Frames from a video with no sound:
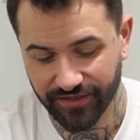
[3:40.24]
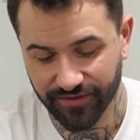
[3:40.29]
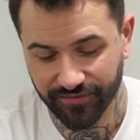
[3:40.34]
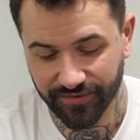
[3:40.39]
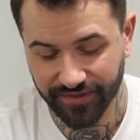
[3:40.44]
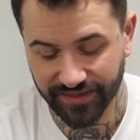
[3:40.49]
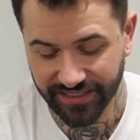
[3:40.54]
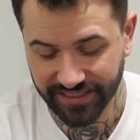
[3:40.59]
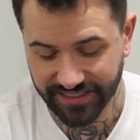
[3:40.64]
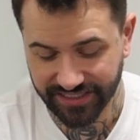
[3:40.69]

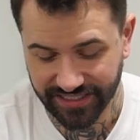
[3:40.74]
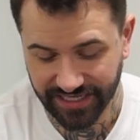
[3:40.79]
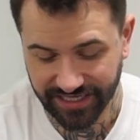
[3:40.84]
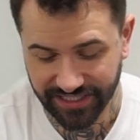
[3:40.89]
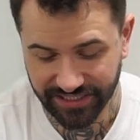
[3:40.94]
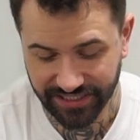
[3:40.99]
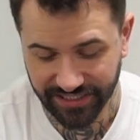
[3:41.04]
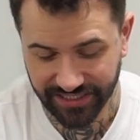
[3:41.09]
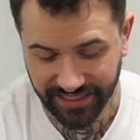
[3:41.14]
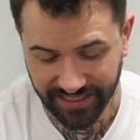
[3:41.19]
with this
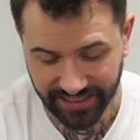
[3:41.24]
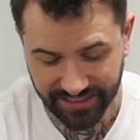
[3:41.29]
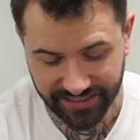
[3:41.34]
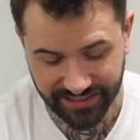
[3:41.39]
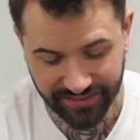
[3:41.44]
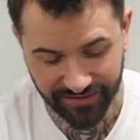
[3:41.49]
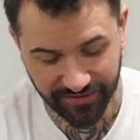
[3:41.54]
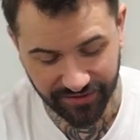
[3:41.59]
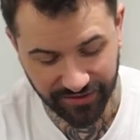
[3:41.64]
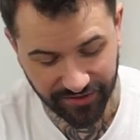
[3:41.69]
station next
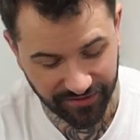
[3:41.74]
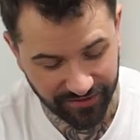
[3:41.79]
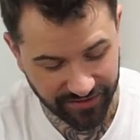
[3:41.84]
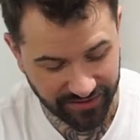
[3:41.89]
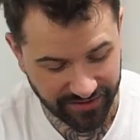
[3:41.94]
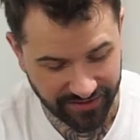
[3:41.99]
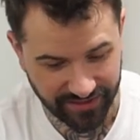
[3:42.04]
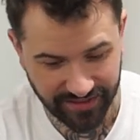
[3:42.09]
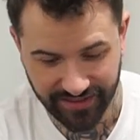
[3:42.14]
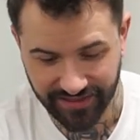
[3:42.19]
to you.
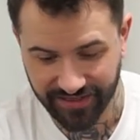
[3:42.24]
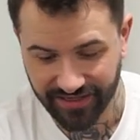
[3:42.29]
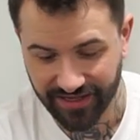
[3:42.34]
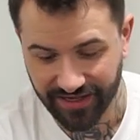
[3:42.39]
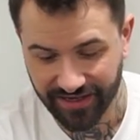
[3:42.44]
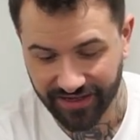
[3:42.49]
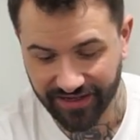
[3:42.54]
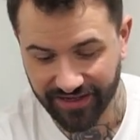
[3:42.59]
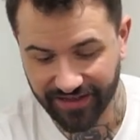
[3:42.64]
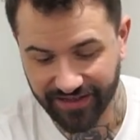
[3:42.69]

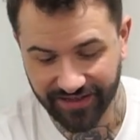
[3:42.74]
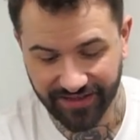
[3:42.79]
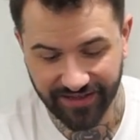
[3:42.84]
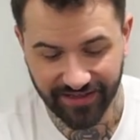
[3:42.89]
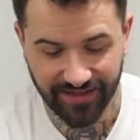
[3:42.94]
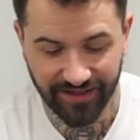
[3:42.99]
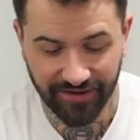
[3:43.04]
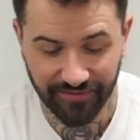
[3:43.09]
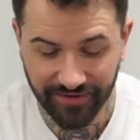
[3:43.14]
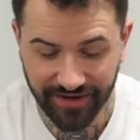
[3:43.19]

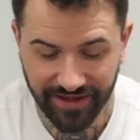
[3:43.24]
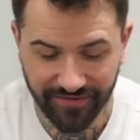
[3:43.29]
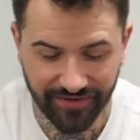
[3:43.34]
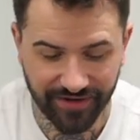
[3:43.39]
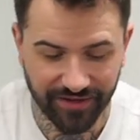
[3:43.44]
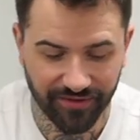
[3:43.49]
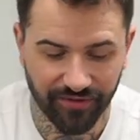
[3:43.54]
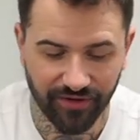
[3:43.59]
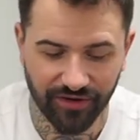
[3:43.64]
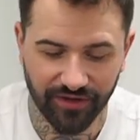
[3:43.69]
I want to have a
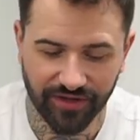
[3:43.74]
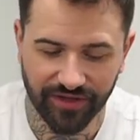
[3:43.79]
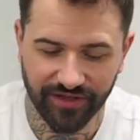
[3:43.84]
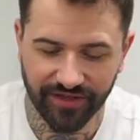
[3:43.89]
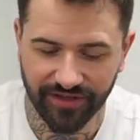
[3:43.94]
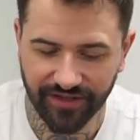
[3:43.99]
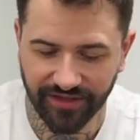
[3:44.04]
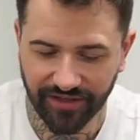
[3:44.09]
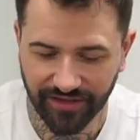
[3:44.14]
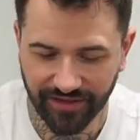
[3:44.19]
little look at,
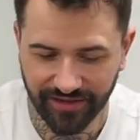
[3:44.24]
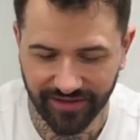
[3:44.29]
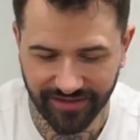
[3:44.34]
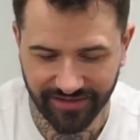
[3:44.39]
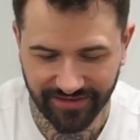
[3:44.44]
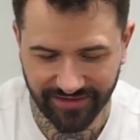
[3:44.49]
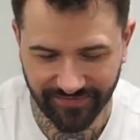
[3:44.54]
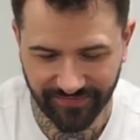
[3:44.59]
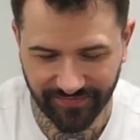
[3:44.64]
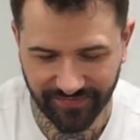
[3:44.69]
uh,
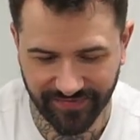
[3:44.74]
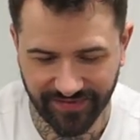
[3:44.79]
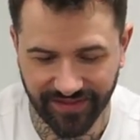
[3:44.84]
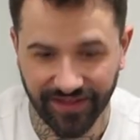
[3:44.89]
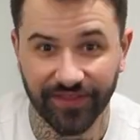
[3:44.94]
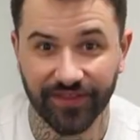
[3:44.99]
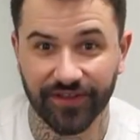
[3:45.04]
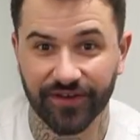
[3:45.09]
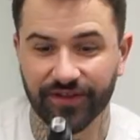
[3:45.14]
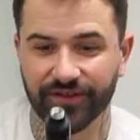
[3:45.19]

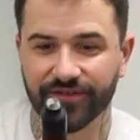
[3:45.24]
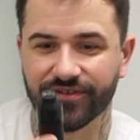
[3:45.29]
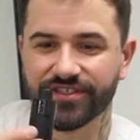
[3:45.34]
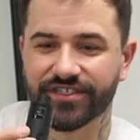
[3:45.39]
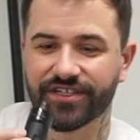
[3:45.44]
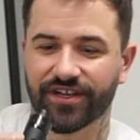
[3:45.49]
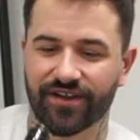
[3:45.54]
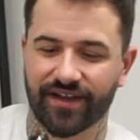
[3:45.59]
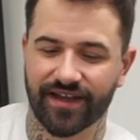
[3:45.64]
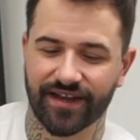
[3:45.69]
at the new
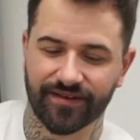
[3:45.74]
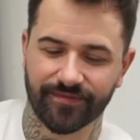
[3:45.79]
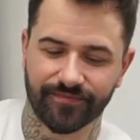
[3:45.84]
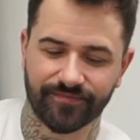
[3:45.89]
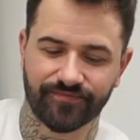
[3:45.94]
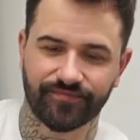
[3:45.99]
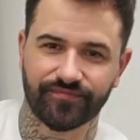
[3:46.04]
design.